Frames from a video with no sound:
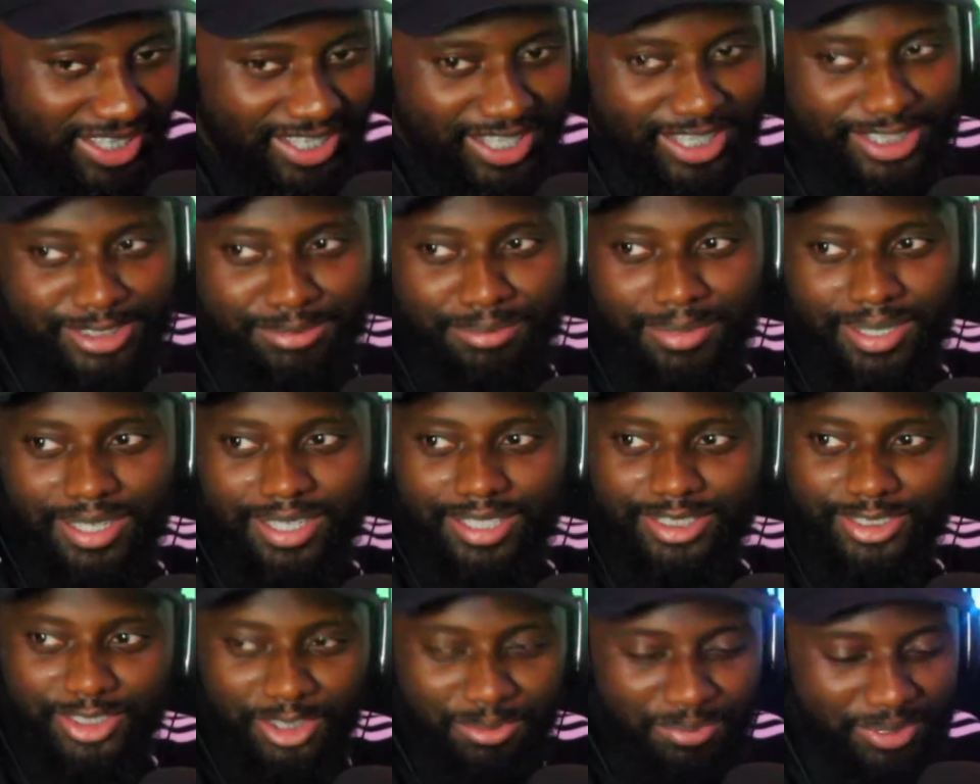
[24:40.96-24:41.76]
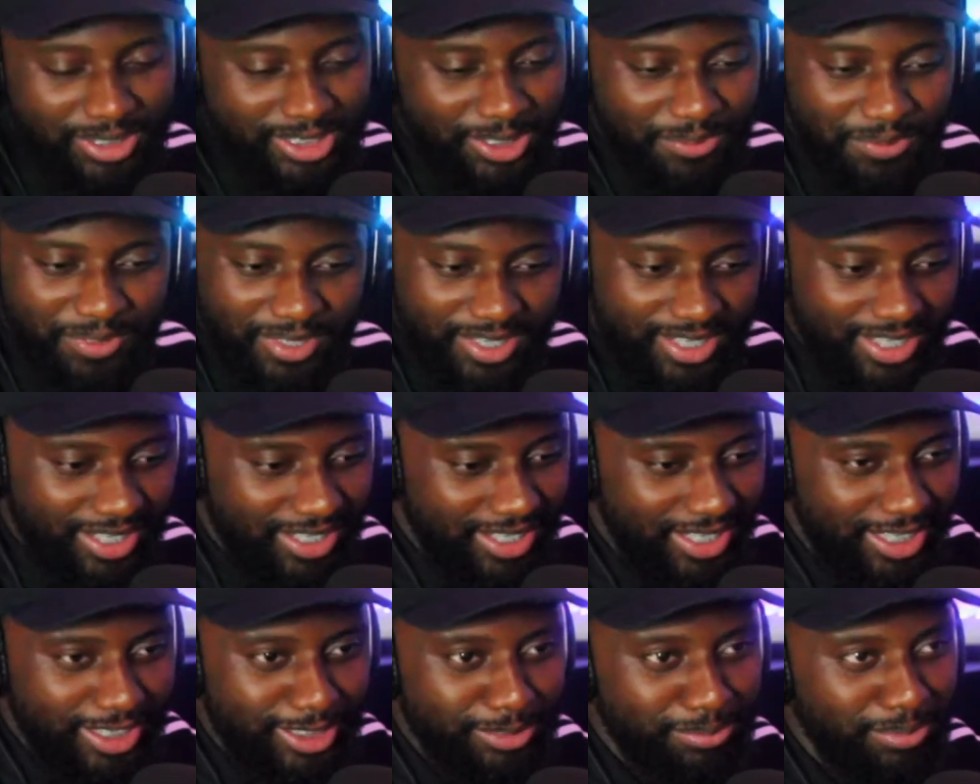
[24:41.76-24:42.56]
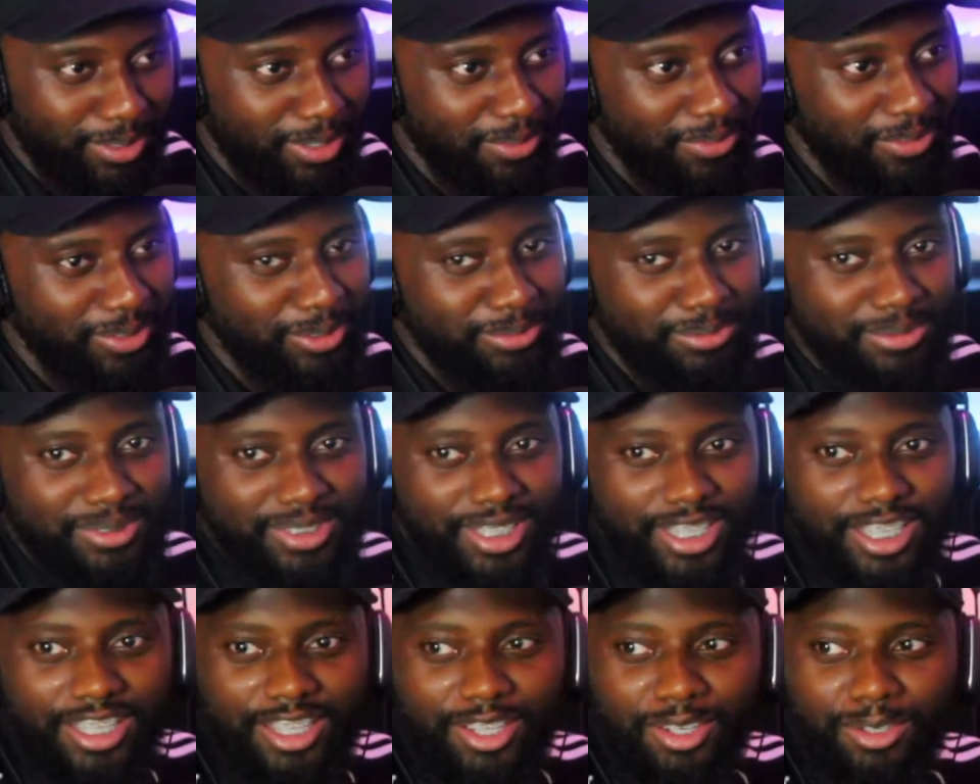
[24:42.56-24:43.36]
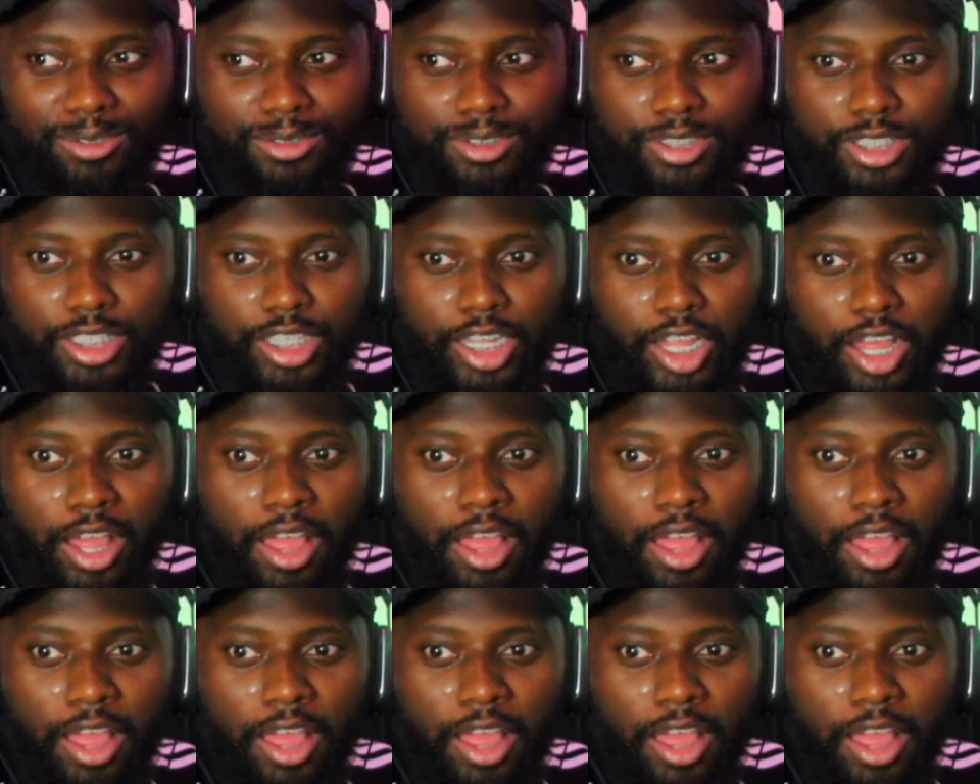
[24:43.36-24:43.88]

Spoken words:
kids, man. He's too busy feeding the kids, bruv. I'm saying, you know what I'm saying? Like,